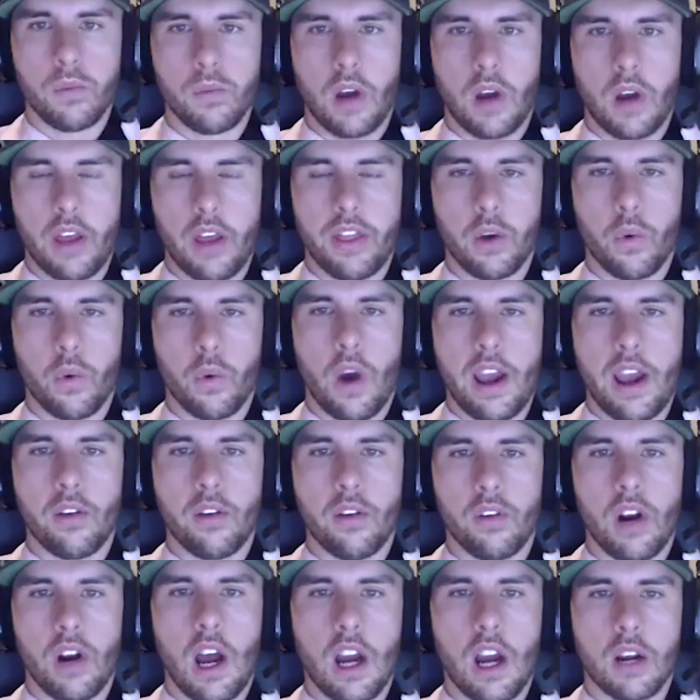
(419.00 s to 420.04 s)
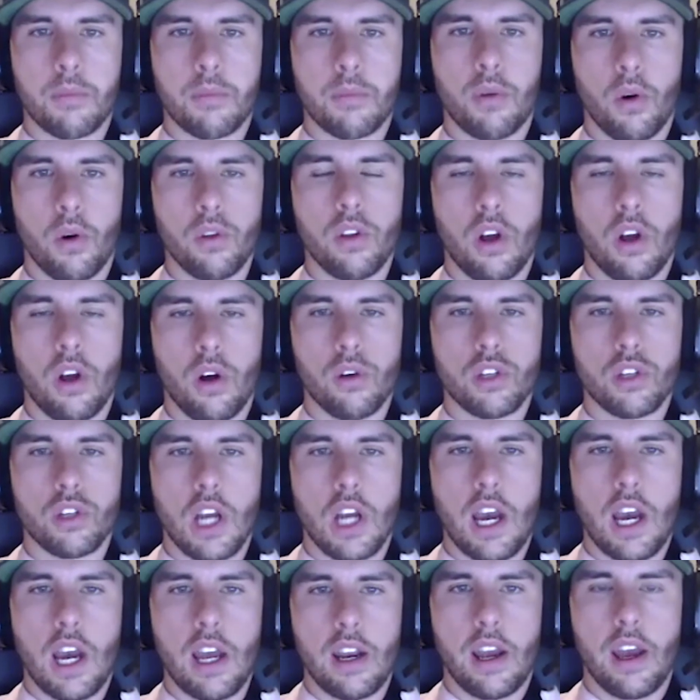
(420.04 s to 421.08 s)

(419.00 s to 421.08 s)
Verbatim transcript: I think Wyatt Rock pulled the hole shot,